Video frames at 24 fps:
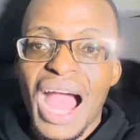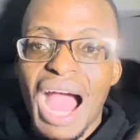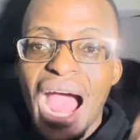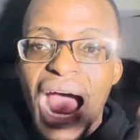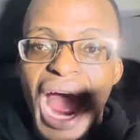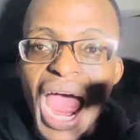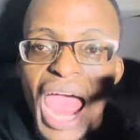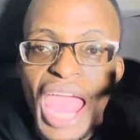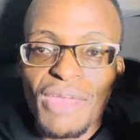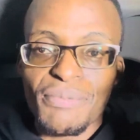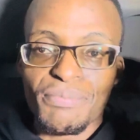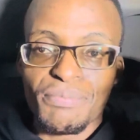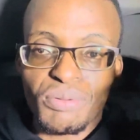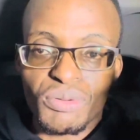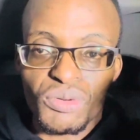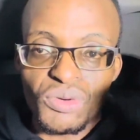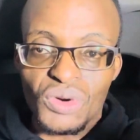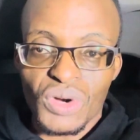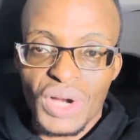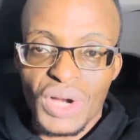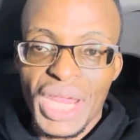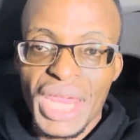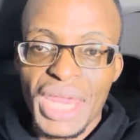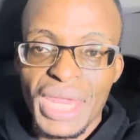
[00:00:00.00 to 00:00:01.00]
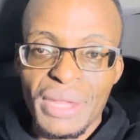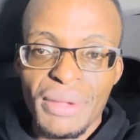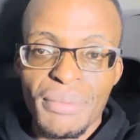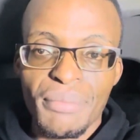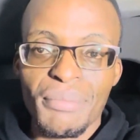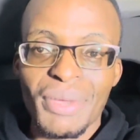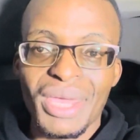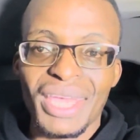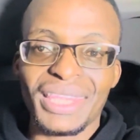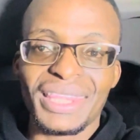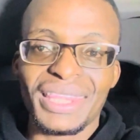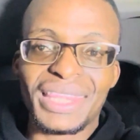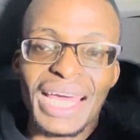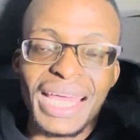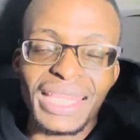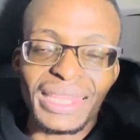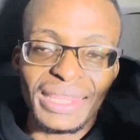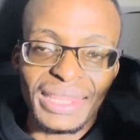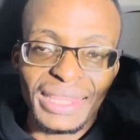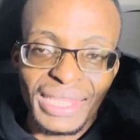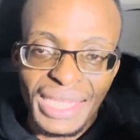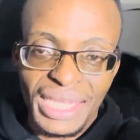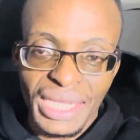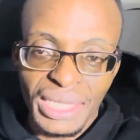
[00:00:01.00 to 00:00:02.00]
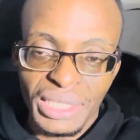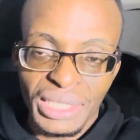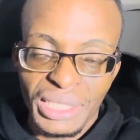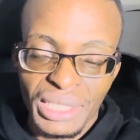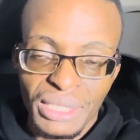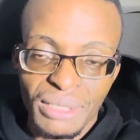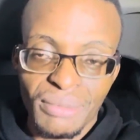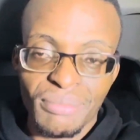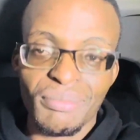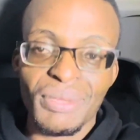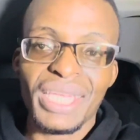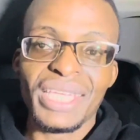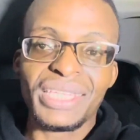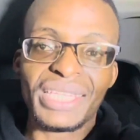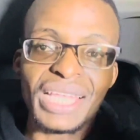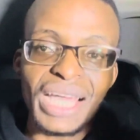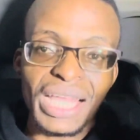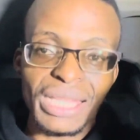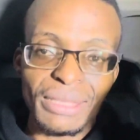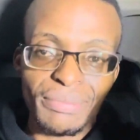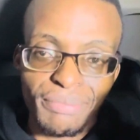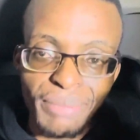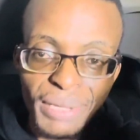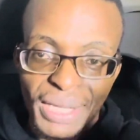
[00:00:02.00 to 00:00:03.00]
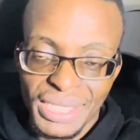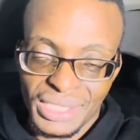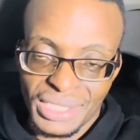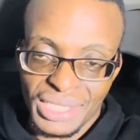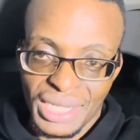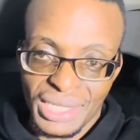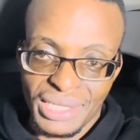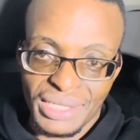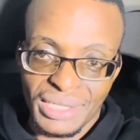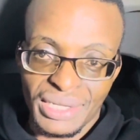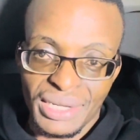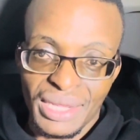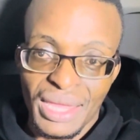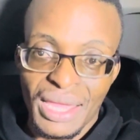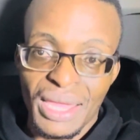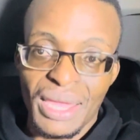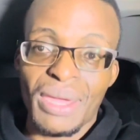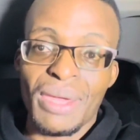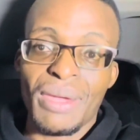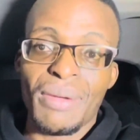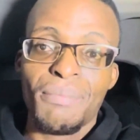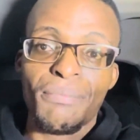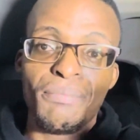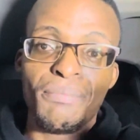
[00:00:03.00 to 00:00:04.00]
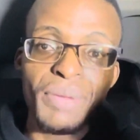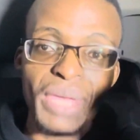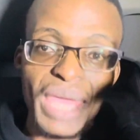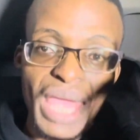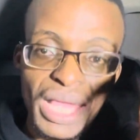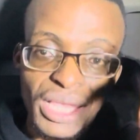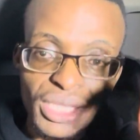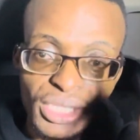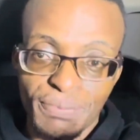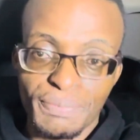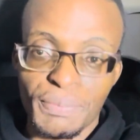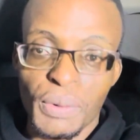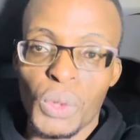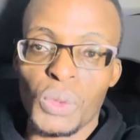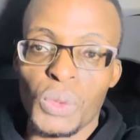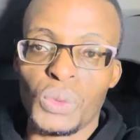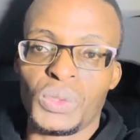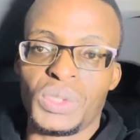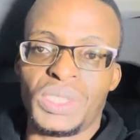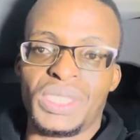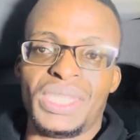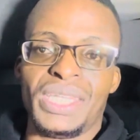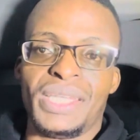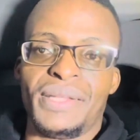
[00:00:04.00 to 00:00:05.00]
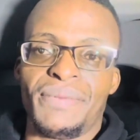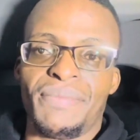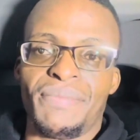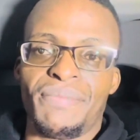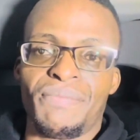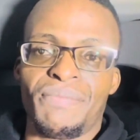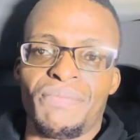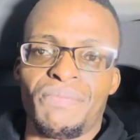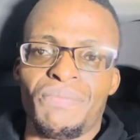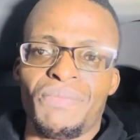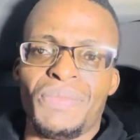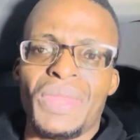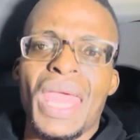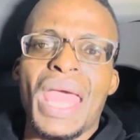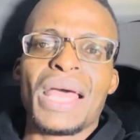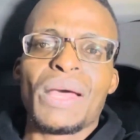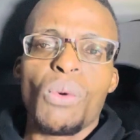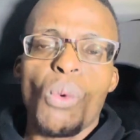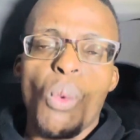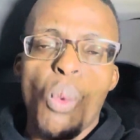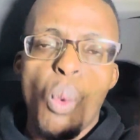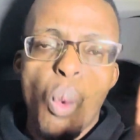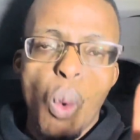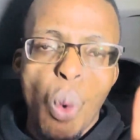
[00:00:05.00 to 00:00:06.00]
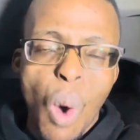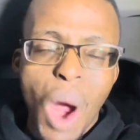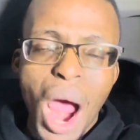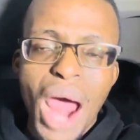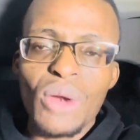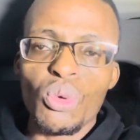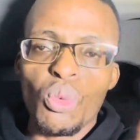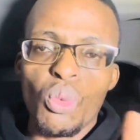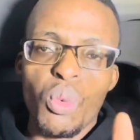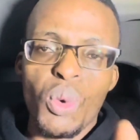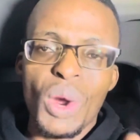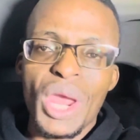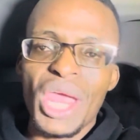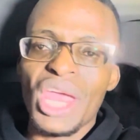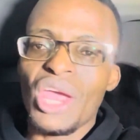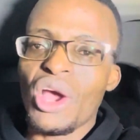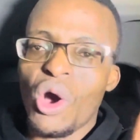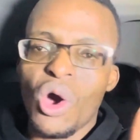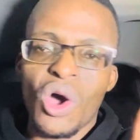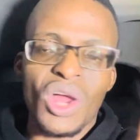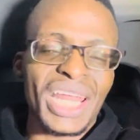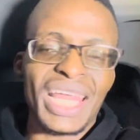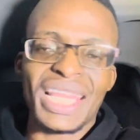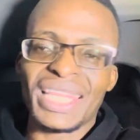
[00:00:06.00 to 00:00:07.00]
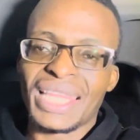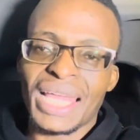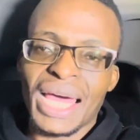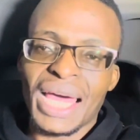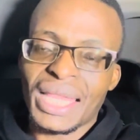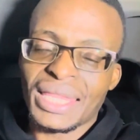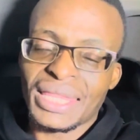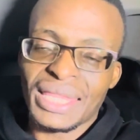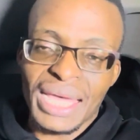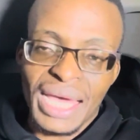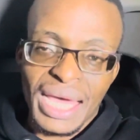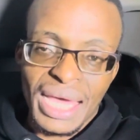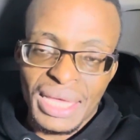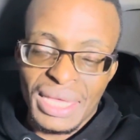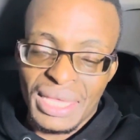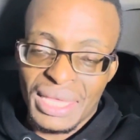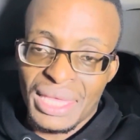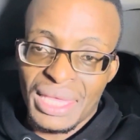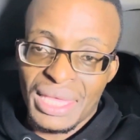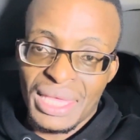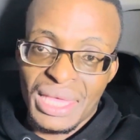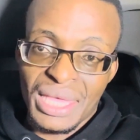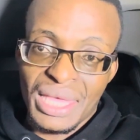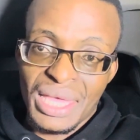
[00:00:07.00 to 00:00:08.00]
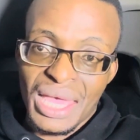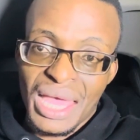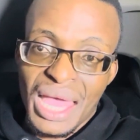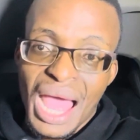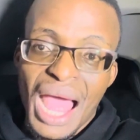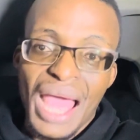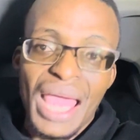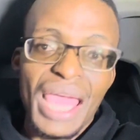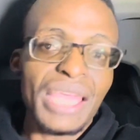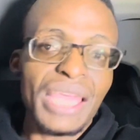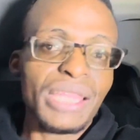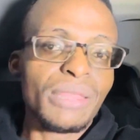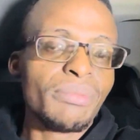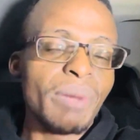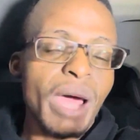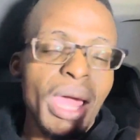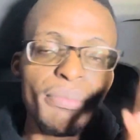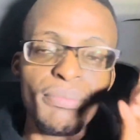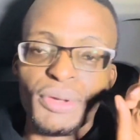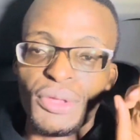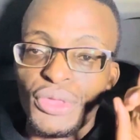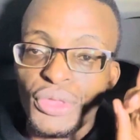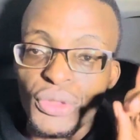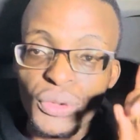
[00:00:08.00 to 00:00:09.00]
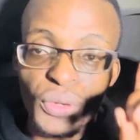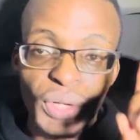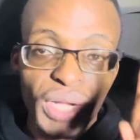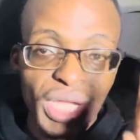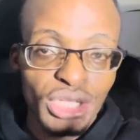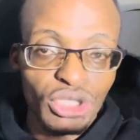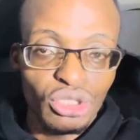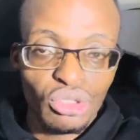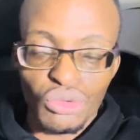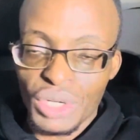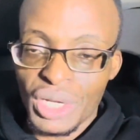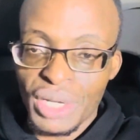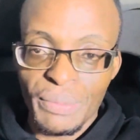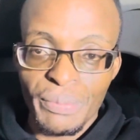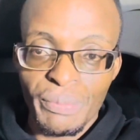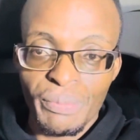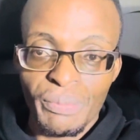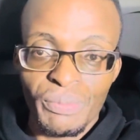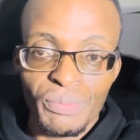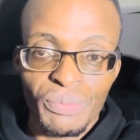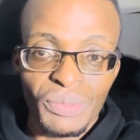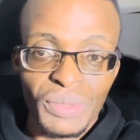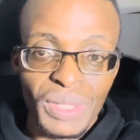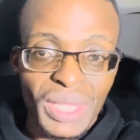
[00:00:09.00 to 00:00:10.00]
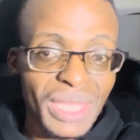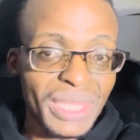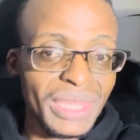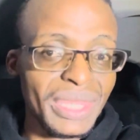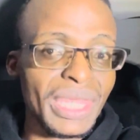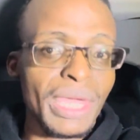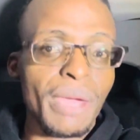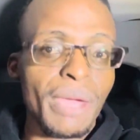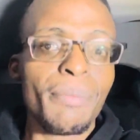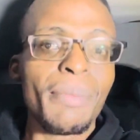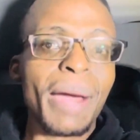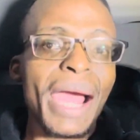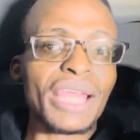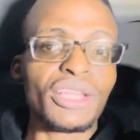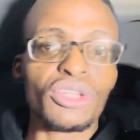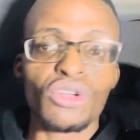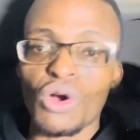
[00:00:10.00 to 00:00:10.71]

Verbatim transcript: I pray, may that lady, may that person be exposed one way or another it might be through a dream. They might